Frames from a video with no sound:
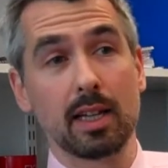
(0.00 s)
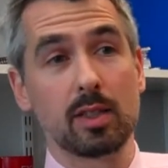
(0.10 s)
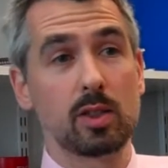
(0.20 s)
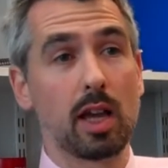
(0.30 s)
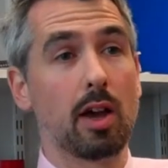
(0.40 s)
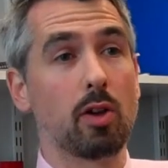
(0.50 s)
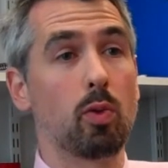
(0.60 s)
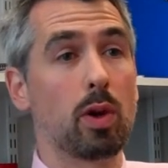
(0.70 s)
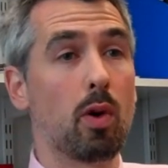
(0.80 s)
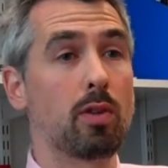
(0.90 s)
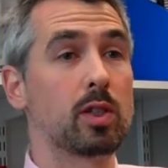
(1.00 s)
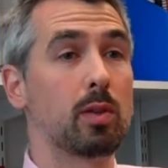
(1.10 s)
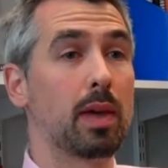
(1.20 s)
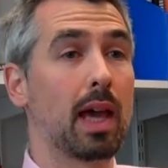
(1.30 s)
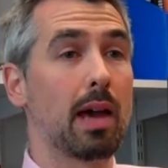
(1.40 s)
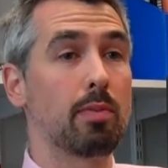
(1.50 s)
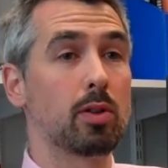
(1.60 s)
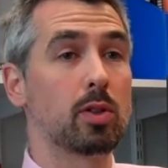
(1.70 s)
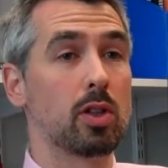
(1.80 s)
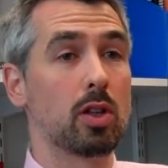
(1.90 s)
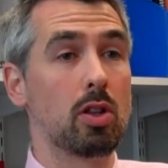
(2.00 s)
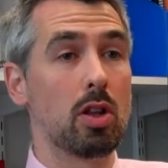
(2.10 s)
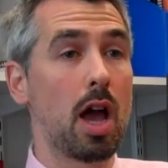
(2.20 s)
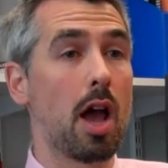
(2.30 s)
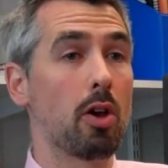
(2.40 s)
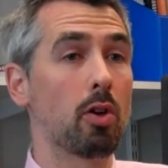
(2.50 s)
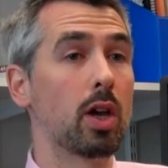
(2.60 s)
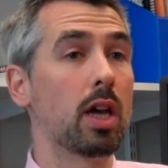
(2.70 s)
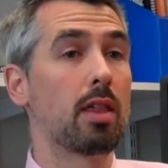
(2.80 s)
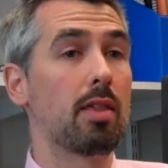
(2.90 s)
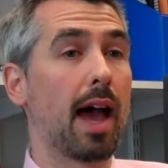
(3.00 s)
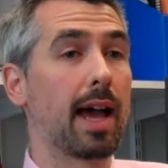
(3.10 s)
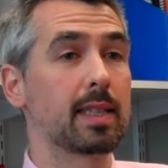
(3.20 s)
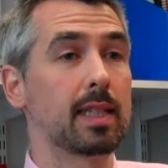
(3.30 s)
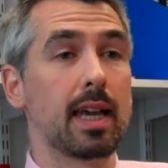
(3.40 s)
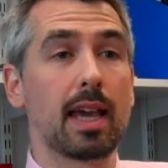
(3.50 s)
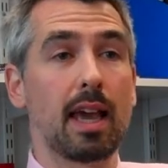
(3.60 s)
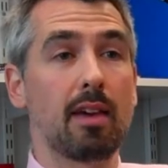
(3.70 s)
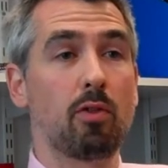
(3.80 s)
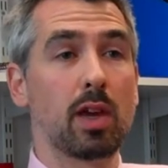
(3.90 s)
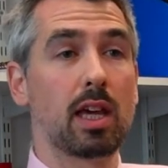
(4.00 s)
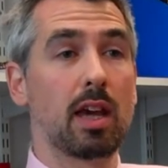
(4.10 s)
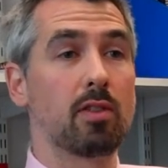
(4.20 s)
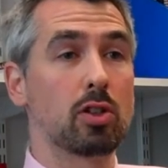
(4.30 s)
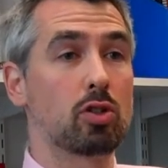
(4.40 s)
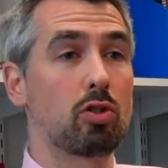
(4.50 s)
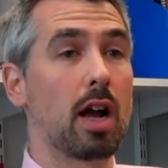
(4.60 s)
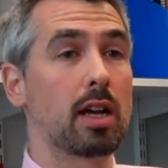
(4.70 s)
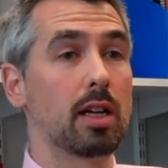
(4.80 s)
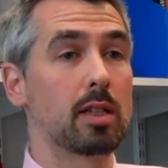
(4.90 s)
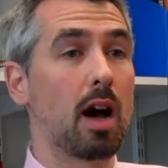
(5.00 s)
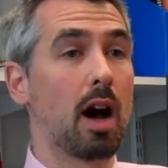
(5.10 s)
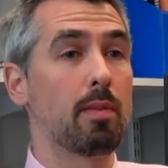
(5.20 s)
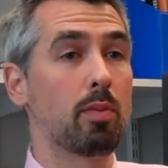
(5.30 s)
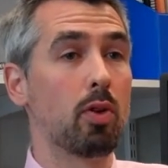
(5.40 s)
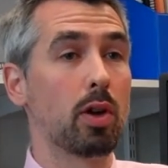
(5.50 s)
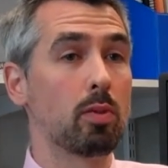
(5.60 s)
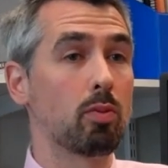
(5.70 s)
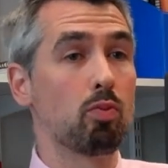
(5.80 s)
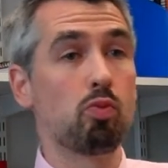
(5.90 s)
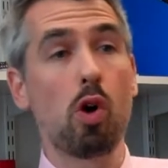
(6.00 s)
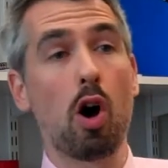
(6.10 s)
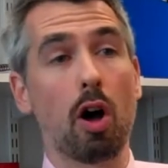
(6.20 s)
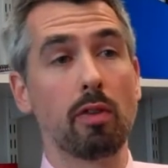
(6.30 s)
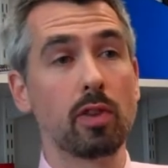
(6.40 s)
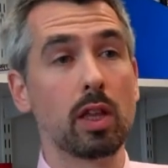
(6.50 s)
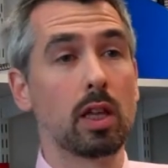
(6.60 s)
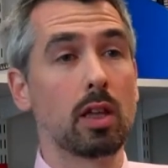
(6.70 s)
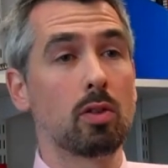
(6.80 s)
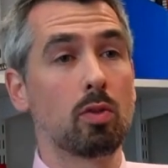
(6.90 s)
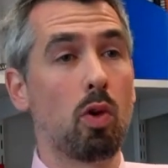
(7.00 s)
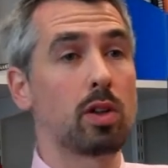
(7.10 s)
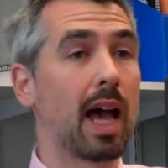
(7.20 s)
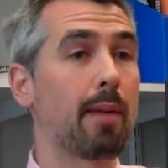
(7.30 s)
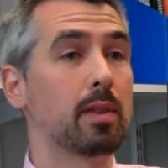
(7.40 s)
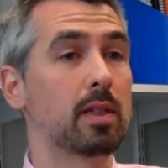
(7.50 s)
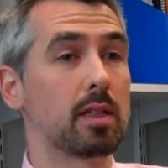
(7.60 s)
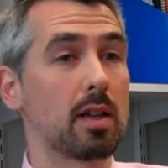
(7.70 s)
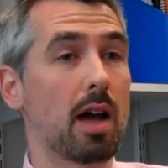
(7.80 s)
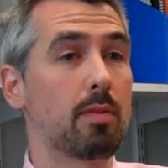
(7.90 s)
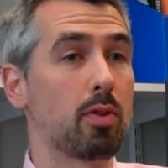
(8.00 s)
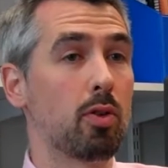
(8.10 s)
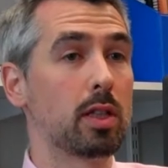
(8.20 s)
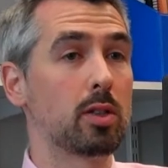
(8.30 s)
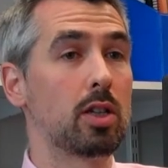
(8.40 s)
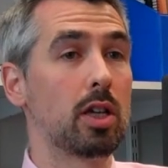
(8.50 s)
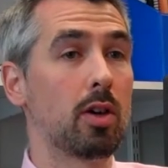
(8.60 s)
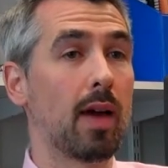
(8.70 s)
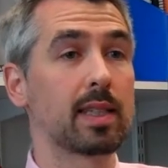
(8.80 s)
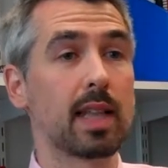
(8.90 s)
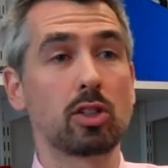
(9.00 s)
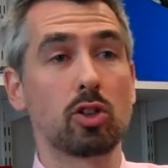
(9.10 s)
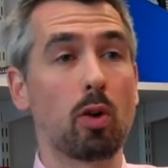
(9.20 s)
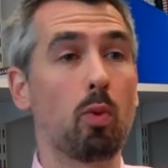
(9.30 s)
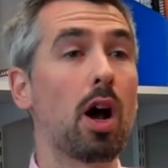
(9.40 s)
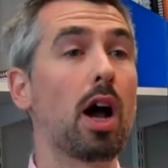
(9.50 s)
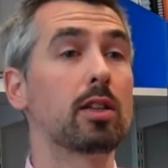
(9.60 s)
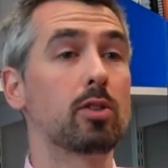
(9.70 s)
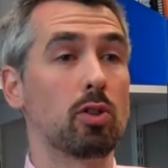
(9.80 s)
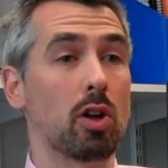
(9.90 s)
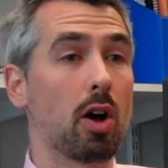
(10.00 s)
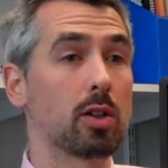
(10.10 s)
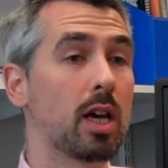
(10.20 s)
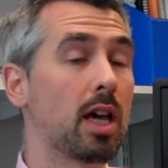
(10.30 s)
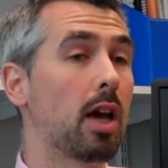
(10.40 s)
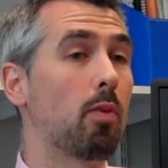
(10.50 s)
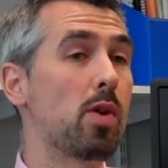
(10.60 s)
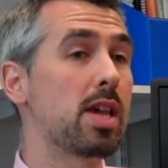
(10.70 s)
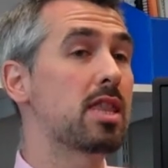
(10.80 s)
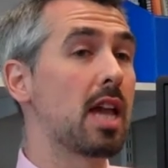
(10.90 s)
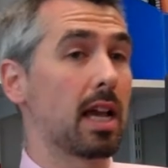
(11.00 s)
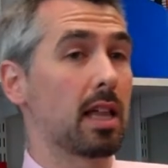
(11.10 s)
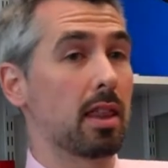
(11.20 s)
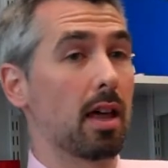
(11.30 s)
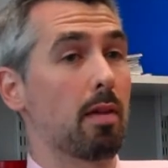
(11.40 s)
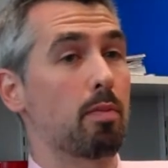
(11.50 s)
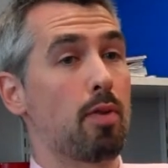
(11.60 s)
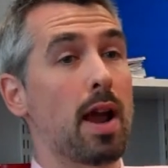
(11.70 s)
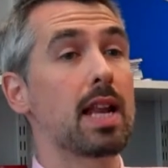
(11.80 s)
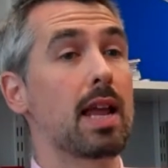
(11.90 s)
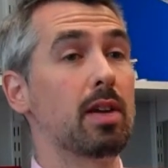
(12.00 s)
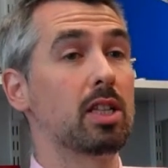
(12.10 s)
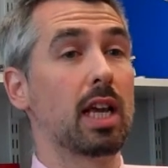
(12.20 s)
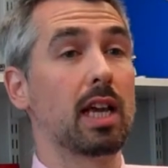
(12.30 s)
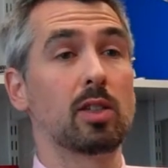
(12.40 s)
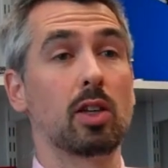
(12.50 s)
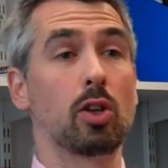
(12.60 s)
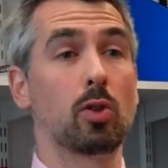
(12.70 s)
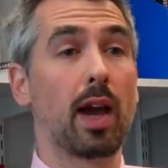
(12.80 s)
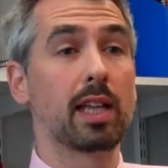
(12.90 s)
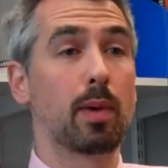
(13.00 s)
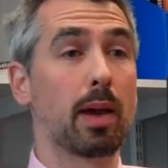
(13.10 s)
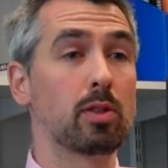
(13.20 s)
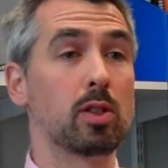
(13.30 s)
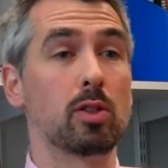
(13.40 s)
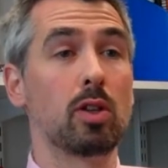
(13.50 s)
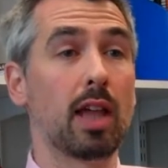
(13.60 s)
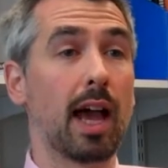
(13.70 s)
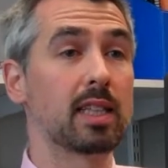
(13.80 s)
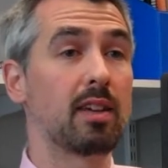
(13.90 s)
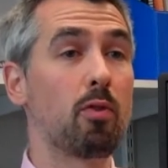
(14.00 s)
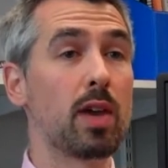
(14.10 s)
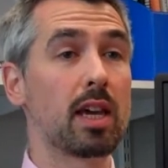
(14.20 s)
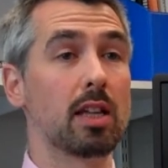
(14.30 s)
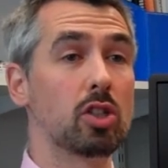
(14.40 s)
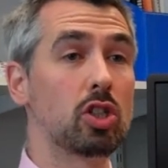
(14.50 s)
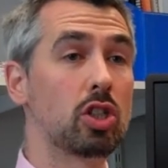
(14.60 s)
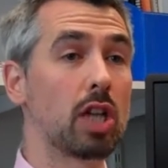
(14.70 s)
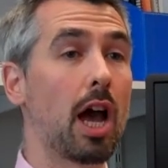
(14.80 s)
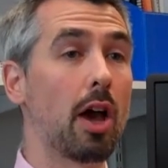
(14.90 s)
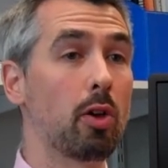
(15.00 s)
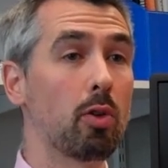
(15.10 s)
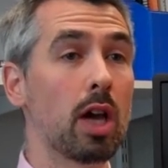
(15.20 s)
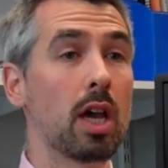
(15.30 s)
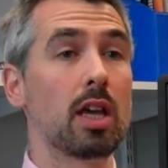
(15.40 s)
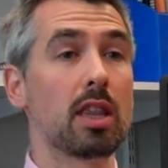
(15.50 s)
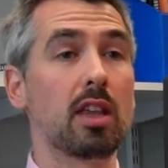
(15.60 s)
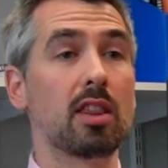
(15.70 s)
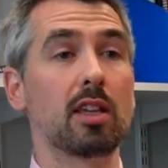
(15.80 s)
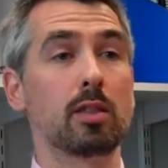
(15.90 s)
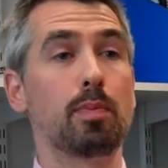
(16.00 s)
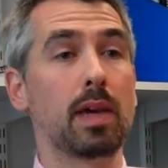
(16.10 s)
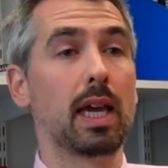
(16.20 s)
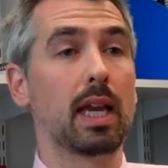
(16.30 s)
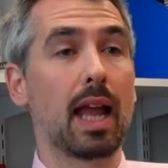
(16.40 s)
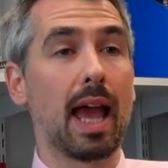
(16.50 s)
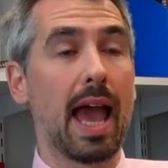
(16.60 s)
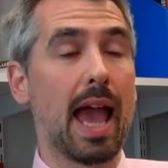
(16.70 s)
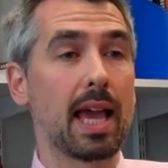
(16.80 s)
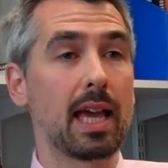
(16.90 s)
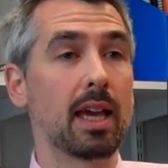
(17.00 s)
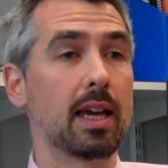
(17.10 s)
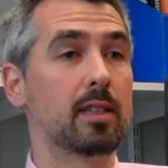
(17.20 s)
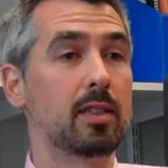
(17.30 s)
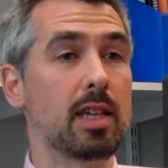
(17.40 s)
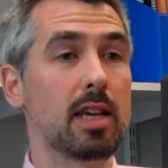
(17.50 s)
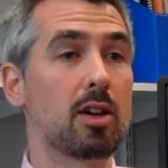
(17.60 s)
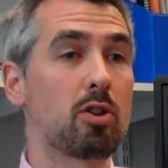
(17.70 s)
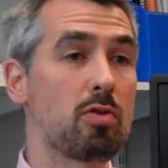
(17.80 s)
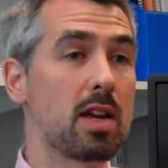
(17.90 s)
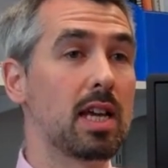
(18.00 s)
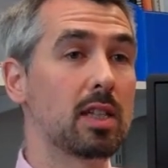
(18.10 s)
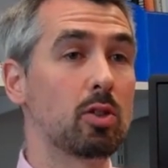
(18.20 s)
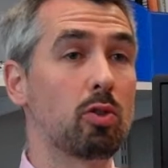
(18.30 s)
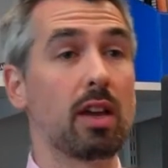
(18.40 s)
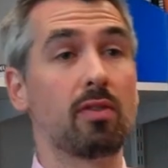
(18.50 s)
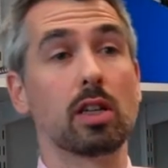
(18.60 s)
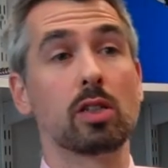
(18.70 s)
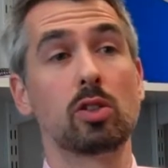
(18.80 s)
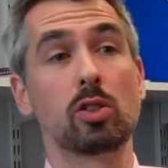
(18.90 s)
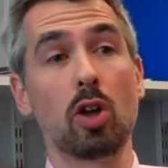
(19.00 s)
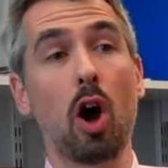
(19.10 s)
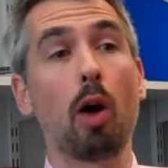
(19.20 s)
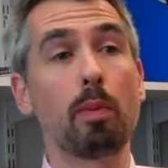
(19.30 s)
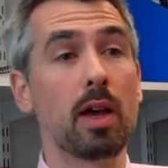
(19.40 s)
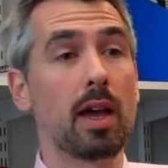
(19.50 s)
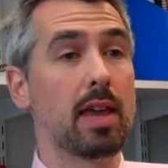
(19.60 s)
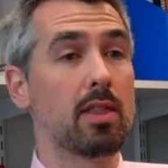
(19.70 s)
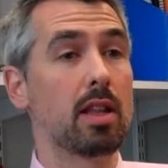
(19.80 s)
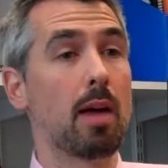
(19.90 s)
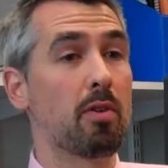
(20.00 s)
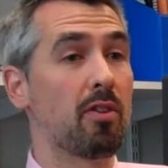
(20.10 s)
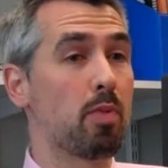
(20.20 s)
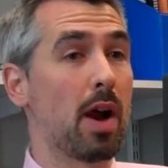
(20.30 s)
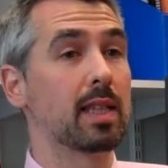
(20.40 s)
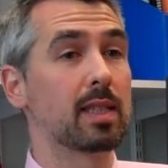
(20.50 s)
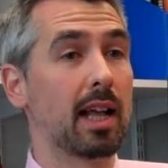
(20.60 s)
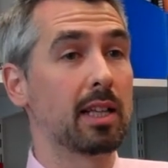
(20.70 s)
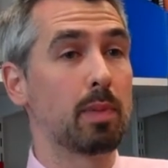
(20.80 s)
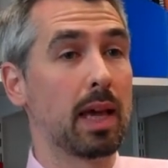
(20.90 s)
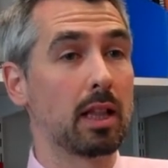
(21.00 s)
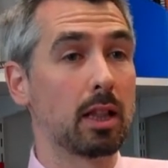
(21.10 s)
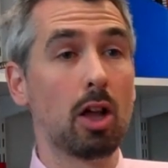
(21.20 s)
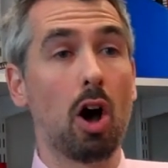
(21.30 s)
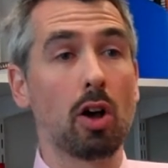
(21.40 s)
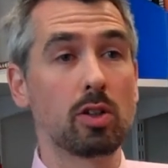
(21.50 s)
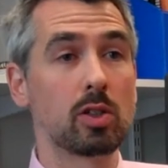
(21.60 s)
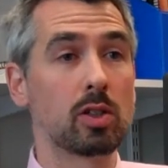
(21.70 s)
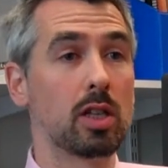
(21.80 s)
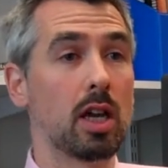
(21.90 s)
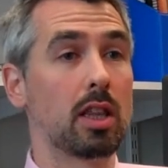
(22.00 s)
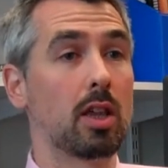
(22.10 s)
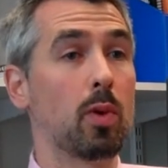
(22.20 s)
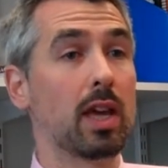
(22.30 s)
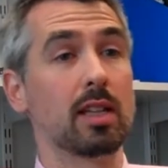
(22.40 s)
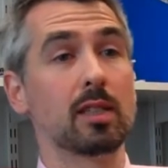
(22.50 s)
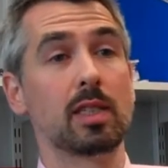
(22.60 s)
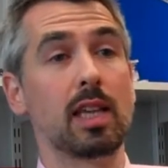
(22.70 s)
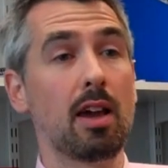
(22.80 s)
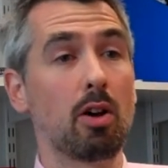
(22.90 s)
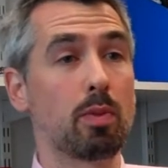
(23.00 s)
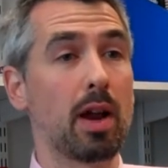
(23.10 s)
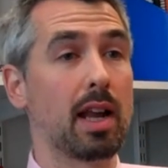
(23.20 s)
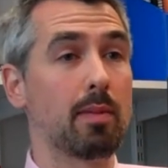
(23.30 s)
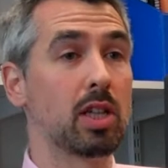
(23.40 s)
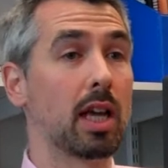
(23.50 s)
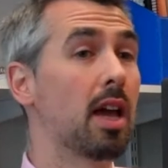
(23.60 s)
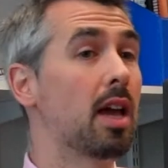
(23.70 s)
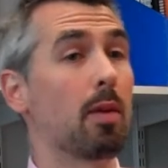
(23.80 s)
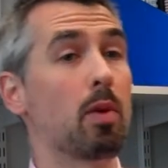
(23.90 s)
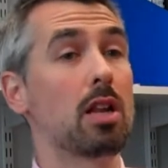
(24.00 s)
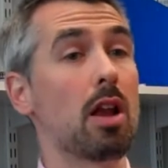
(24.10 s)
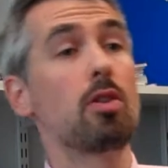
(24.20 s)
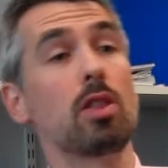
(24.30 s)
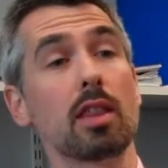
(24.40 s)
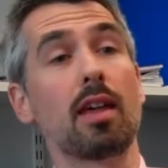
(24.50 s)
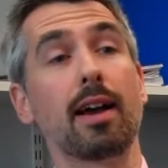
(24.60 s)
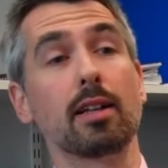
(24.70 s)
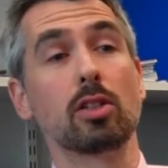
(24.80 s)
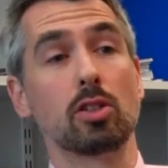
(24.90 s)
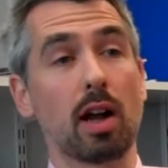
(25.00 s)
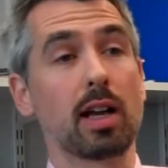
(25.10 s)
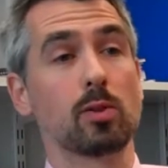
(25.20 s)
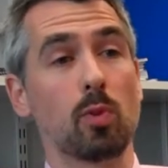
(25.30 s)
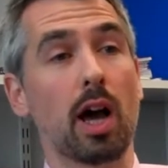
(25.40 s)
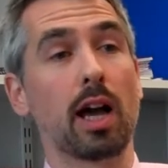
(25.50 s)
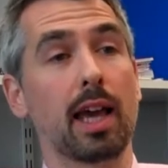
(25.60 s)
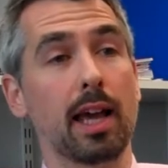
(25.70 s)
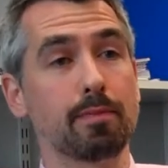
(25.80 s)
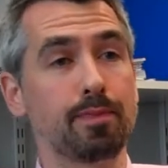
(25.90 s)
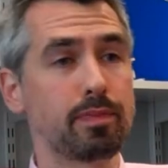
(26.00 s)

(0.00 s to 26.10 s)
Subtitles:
So we want to be able to know that if we give a drug at time point 1, what's happened at time point 2? Has that drug worked or not? And we think that brain imaging is a good way to be able to do that. If we can show that there's been a decrease or even a stop in the number of brain cells being lost that we can see on brain imaging, then we know that that drug is working.